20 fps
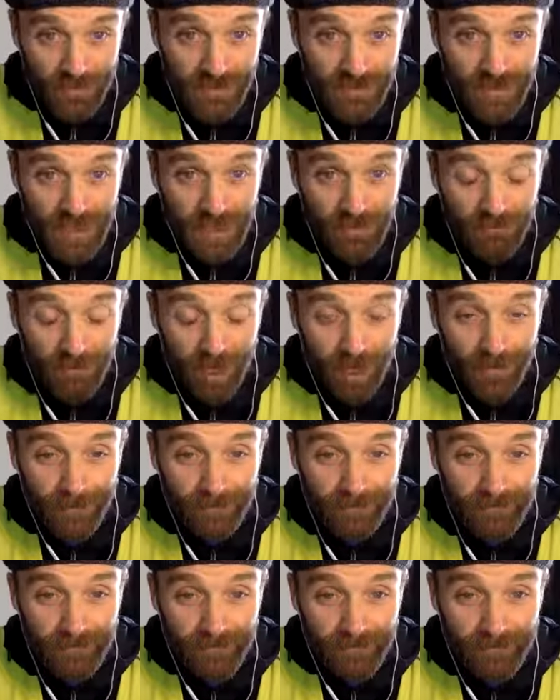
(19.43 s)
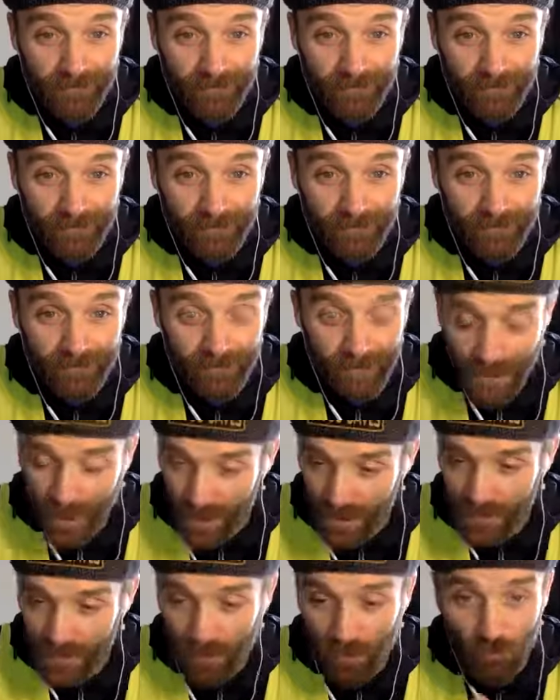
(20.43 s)
unseen realm.
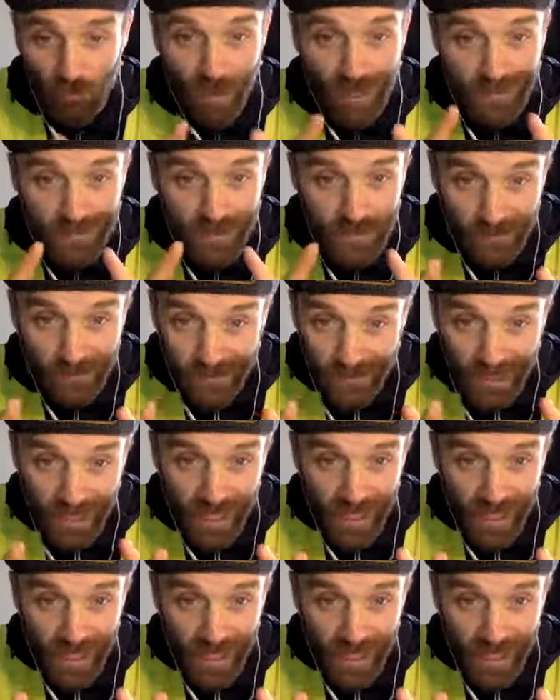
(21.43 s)
Yes, we wrestle.